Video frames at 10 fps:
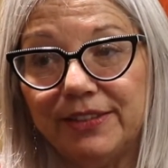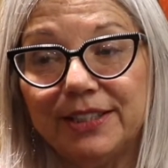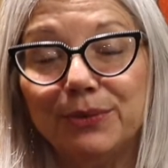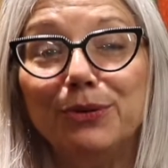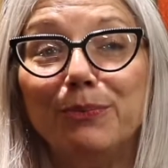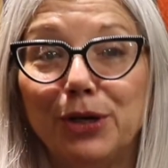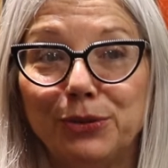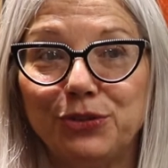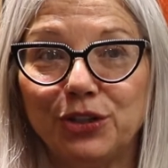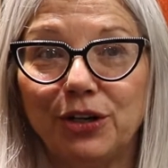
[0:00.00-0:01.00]
It's a
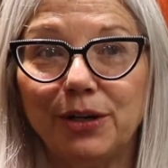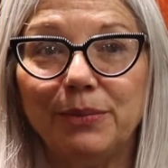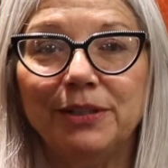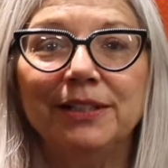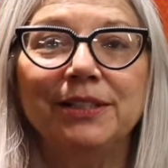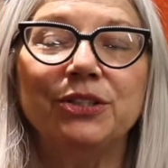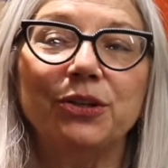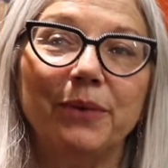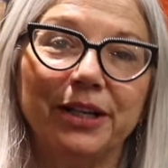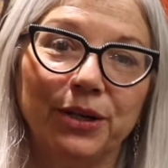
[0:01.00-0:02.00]
remote job,
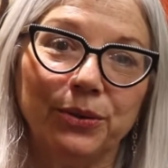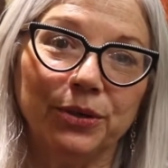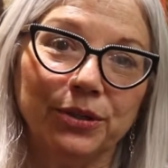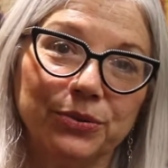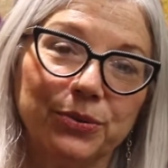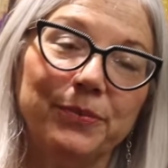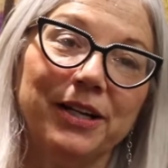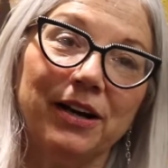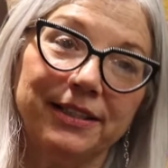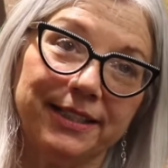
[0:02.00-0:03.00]
so my coworkers will
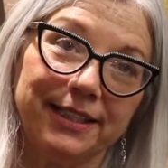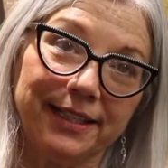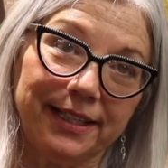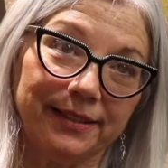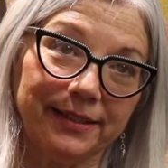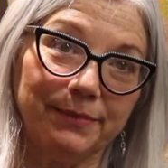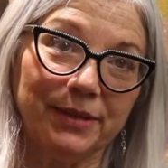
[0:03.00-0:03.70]
be Aussie and Gilly,